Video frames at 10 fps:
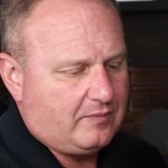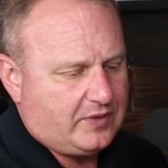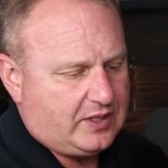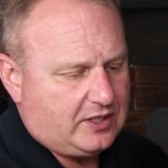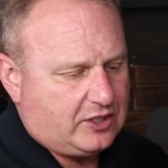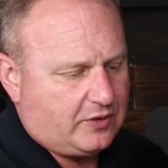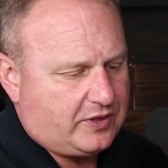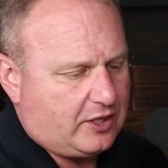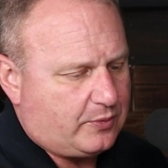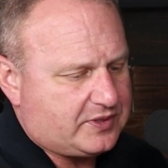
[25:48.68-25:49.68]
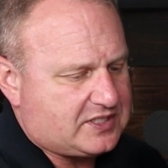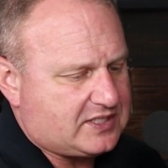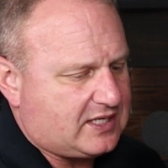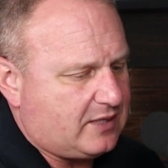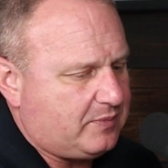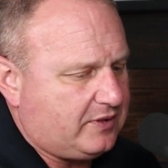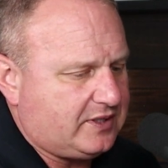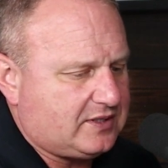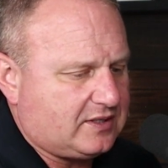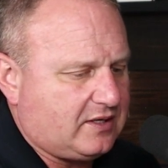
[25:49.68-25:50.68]
the other one,
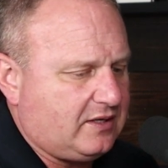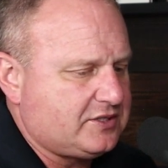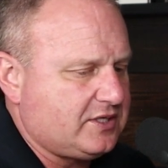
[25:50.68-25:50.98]
sustainability, technology,